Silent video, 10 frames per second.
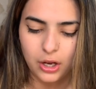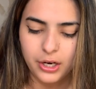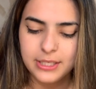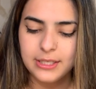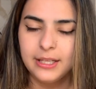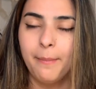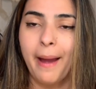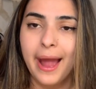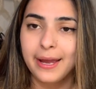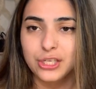Honestly, the
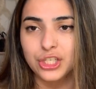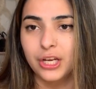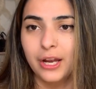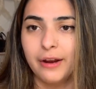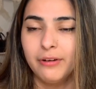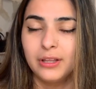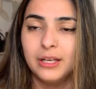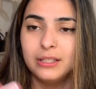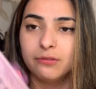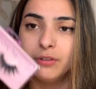packaging and
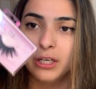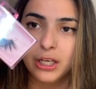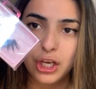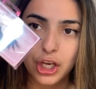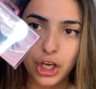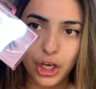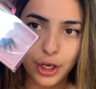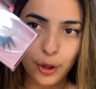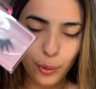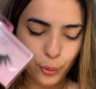everything is really
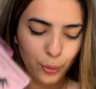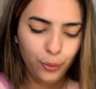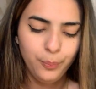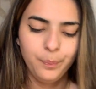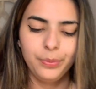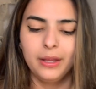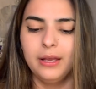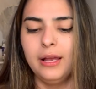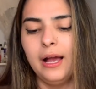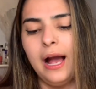cute.
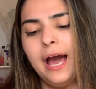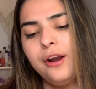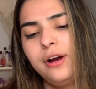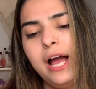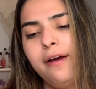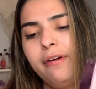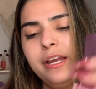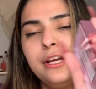I don't have any